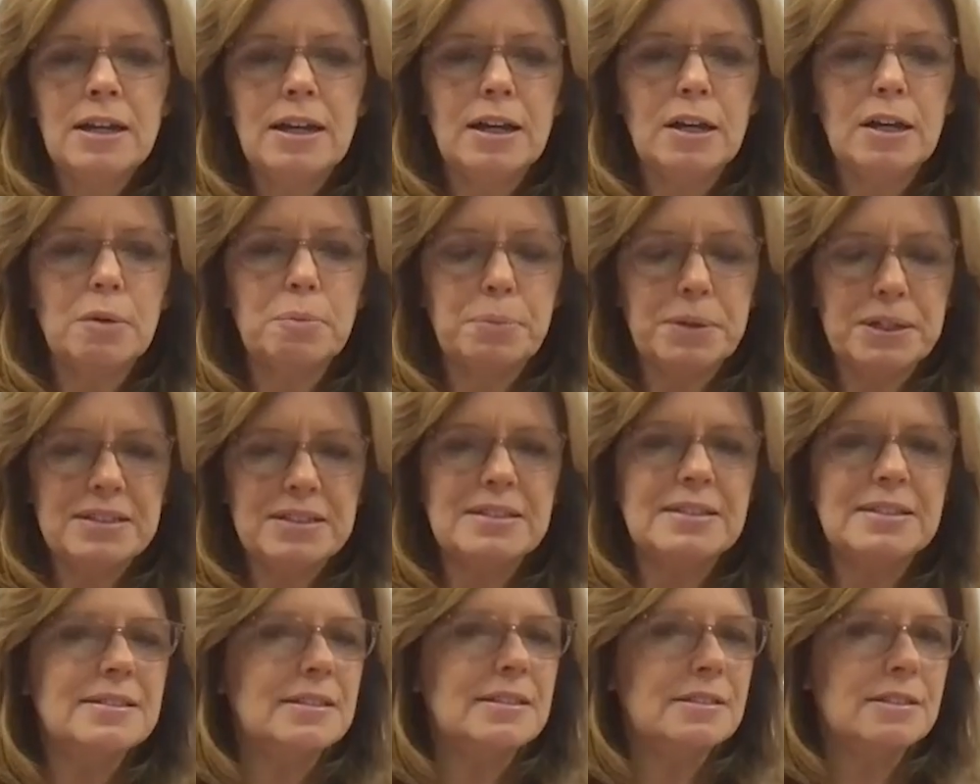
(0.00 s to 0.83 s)
Uh,
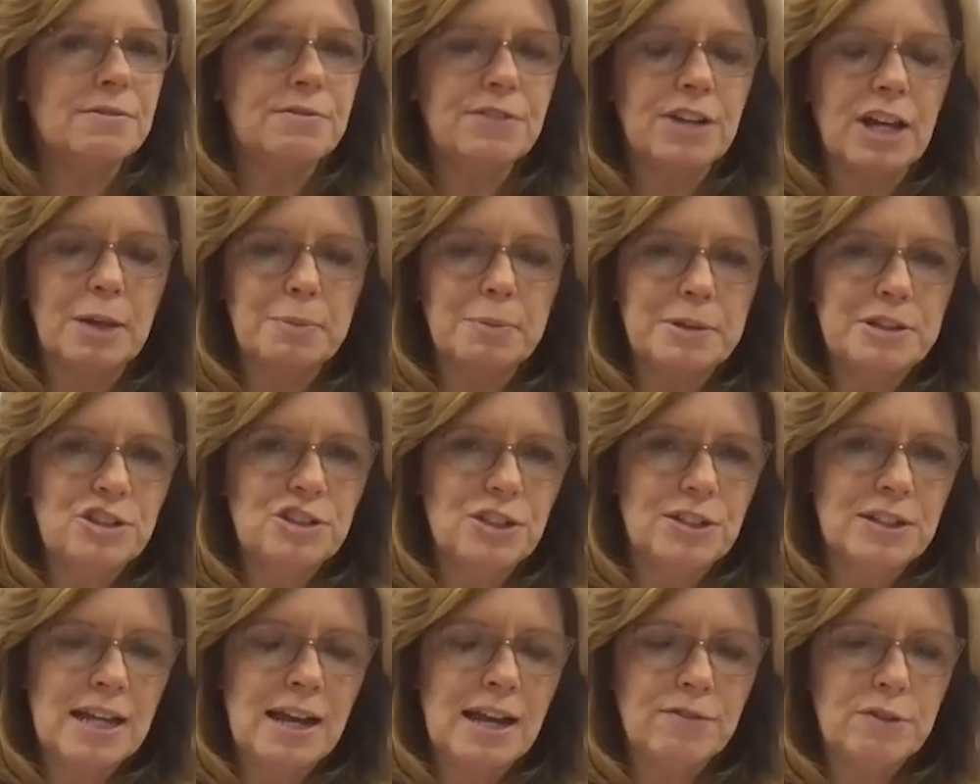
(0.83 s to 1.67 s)
businesses and families
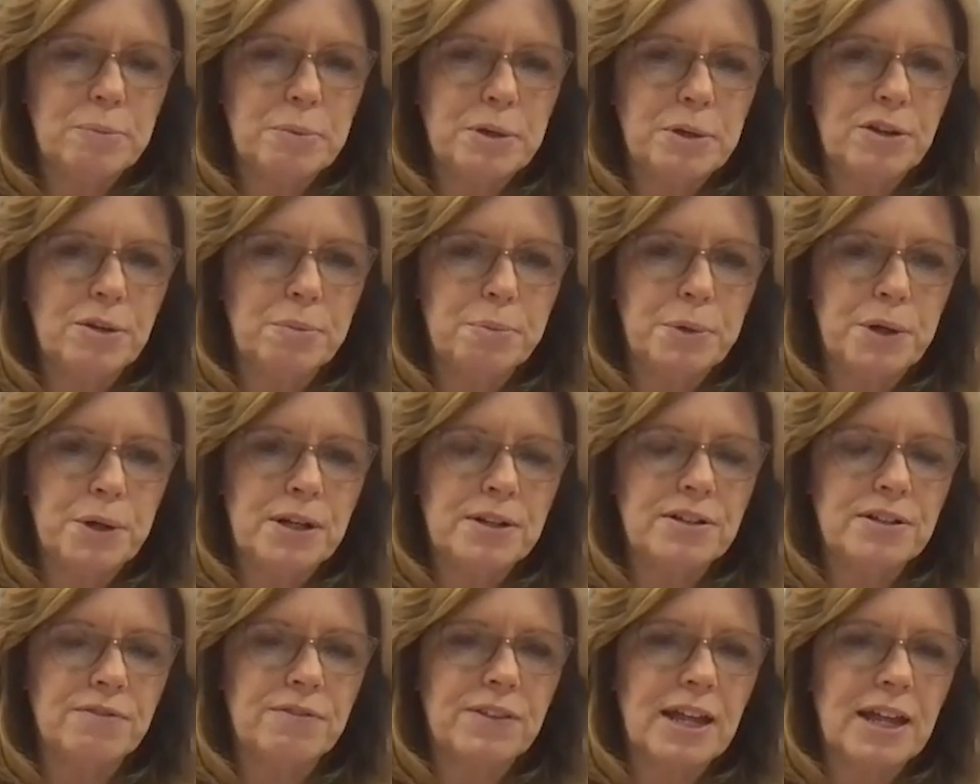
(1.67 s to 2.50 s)
shouldn't have to bear the
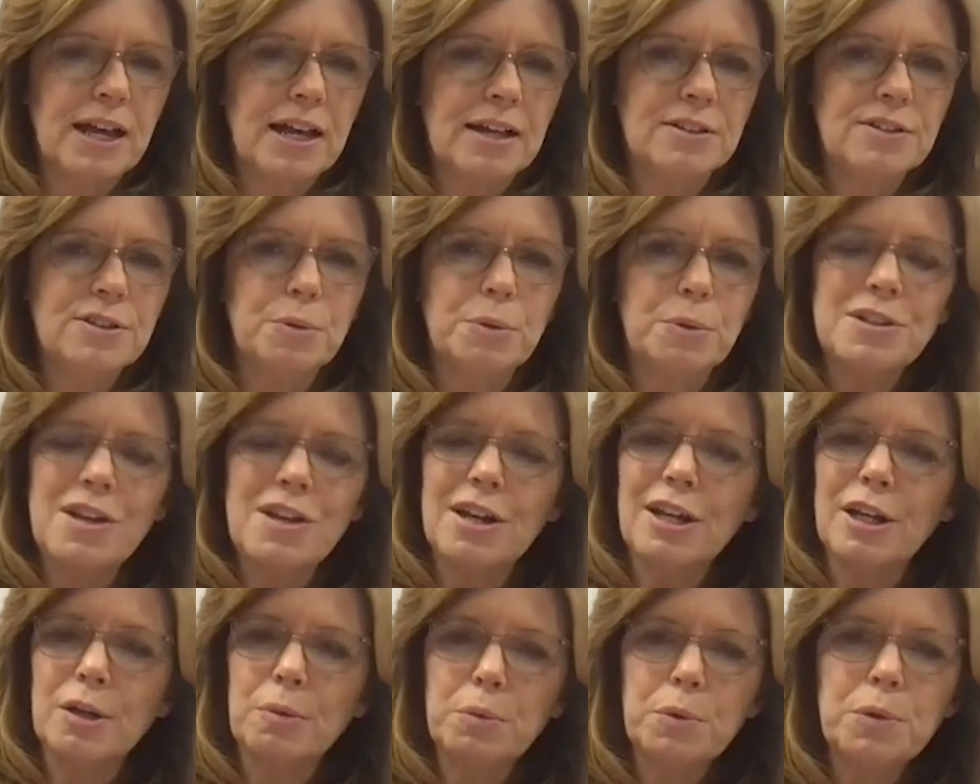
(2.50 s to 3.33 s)
brunt of that. So we're
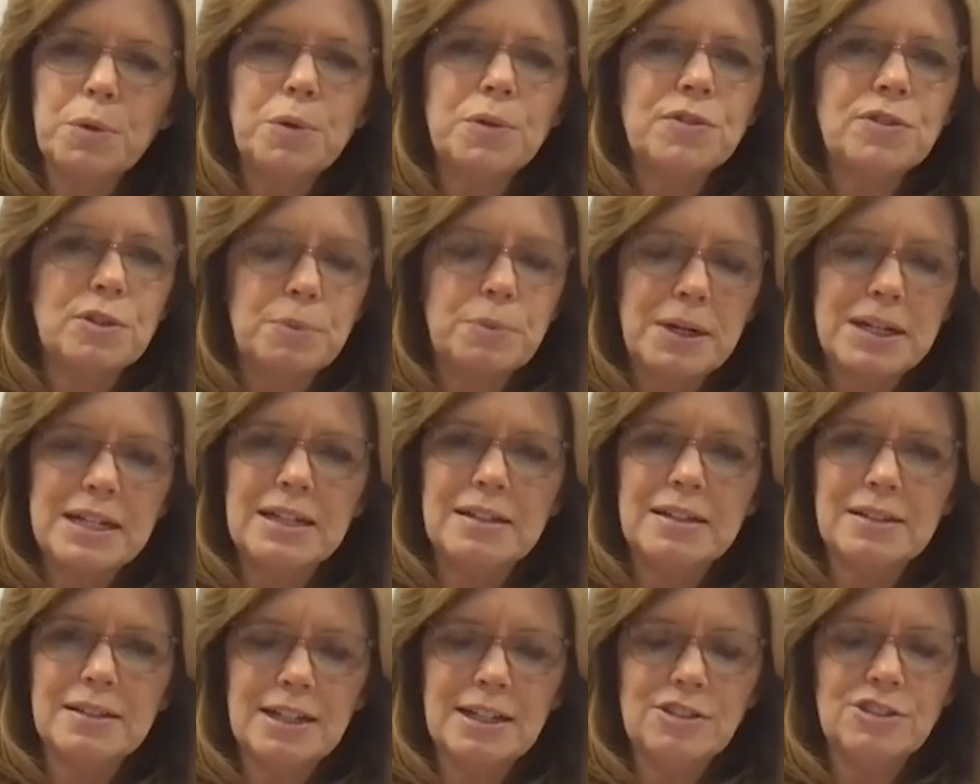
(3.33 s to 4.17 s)
talking rules and
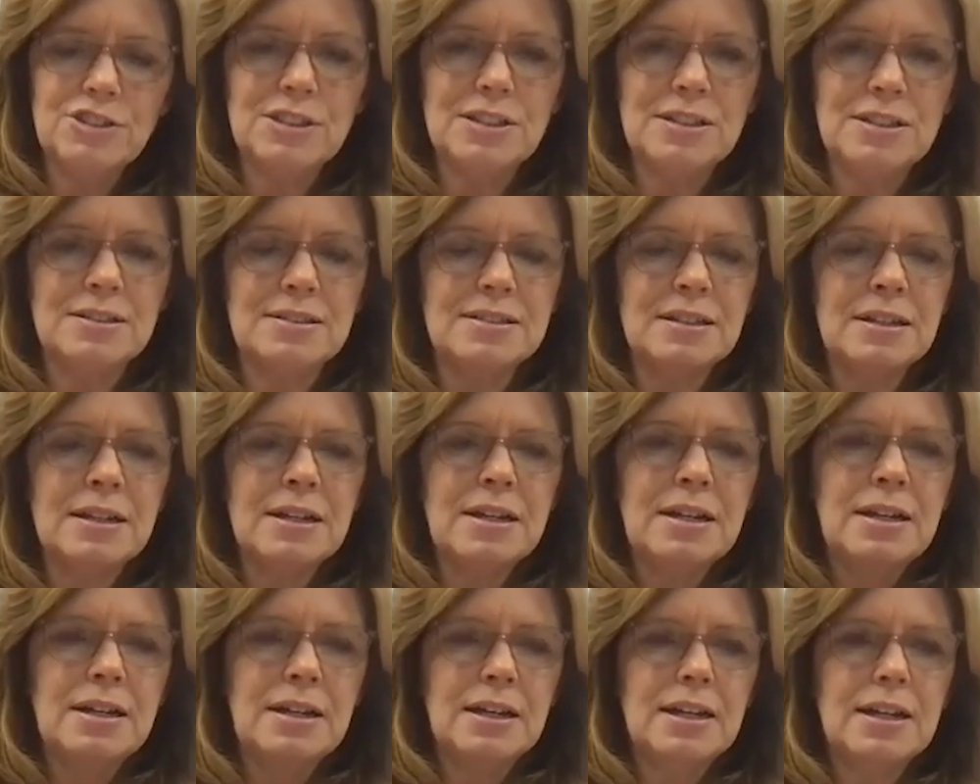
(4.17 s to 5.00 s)
regulations,
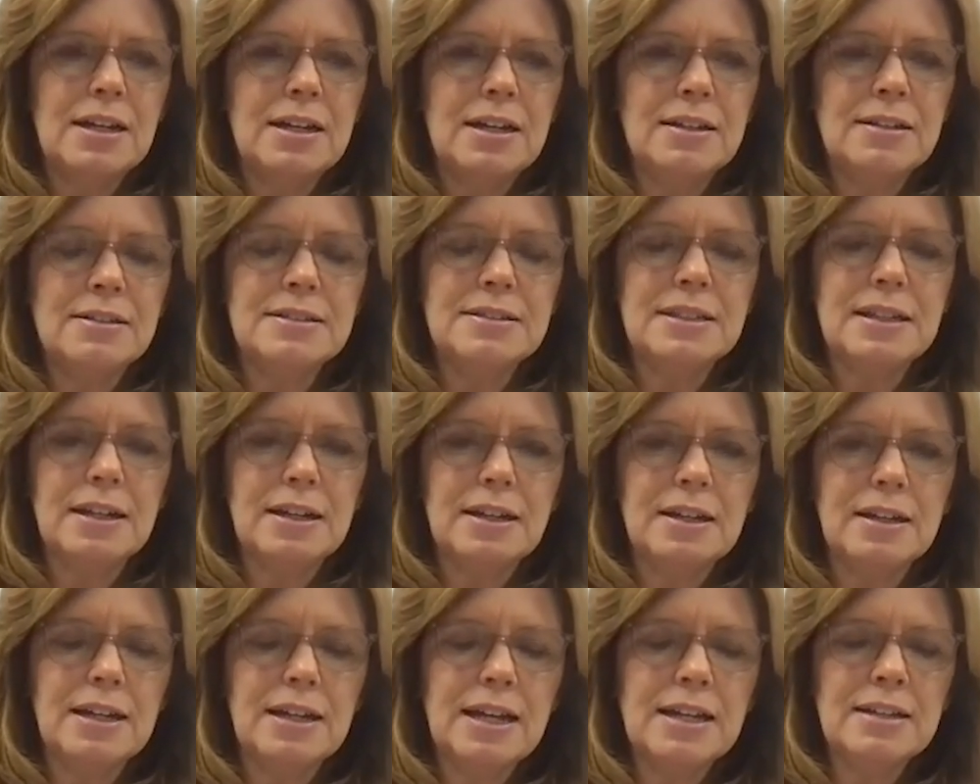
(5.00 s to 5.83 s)
and
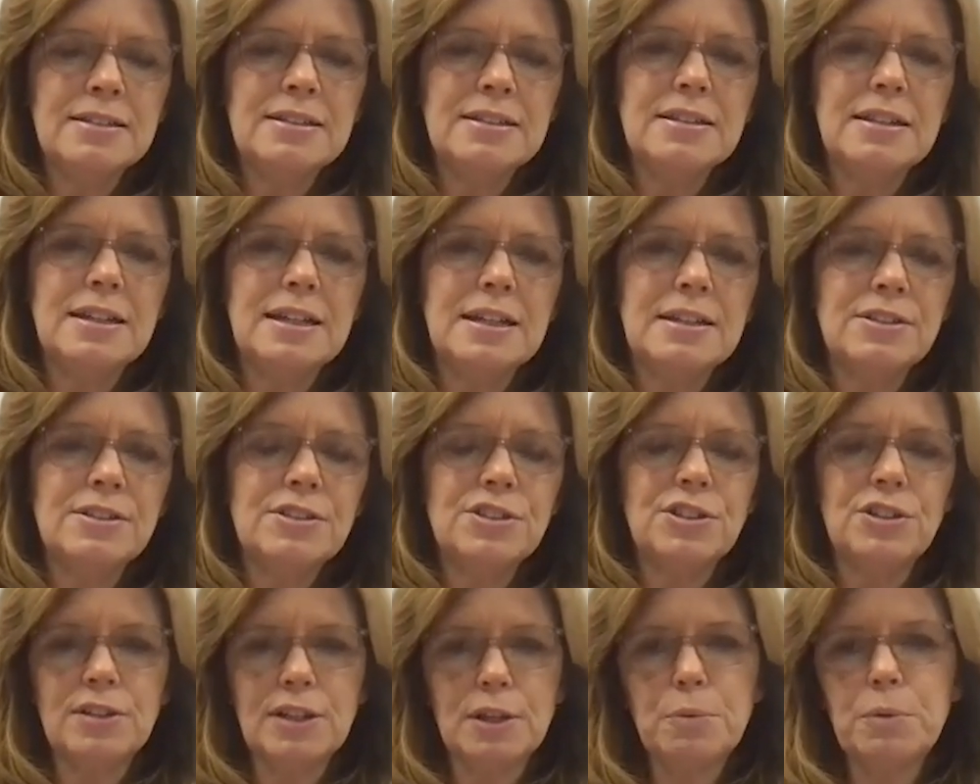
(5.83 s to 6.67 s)
uh, and and
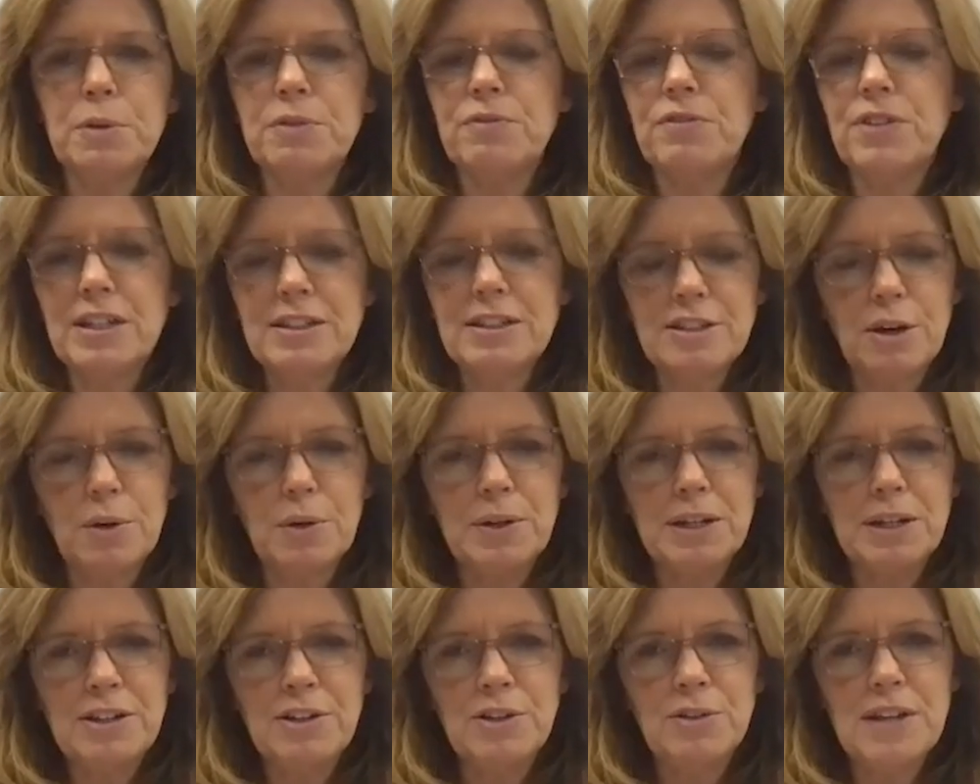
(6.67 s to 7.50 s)
certainly we'll veto
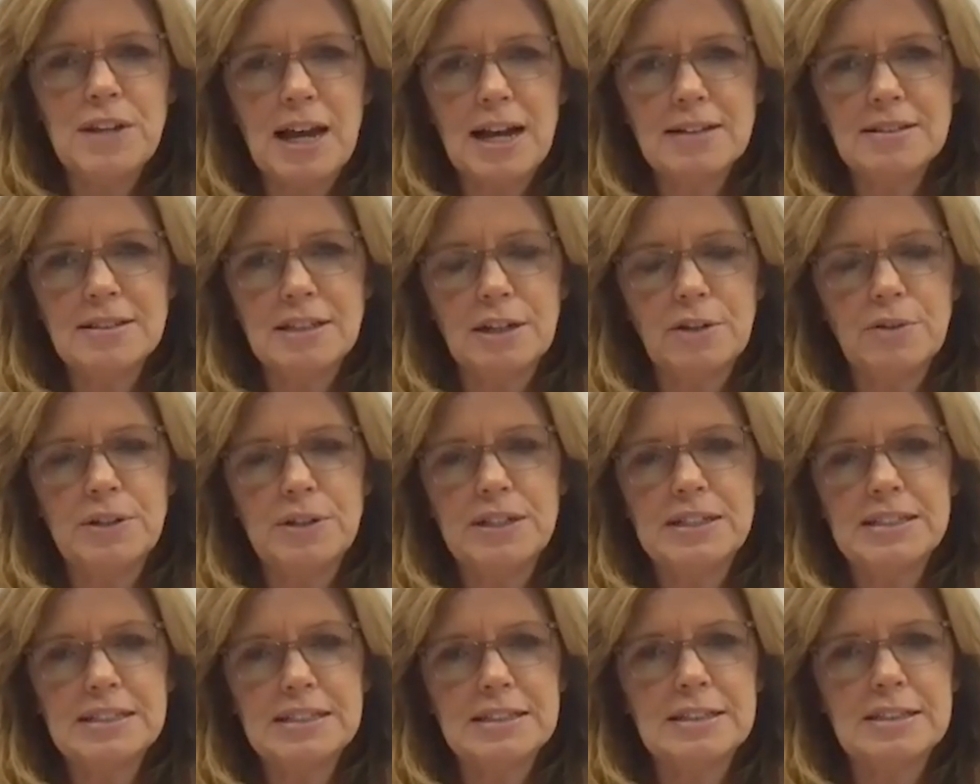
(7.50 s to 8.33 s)
any new tax
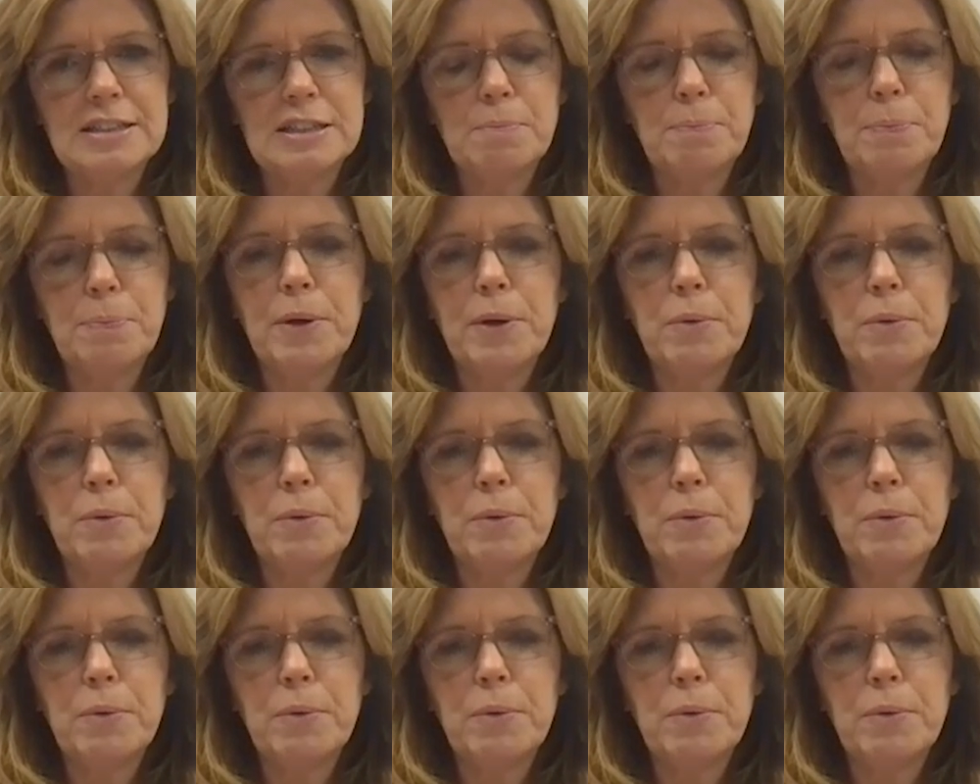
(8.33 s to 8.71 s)
increases.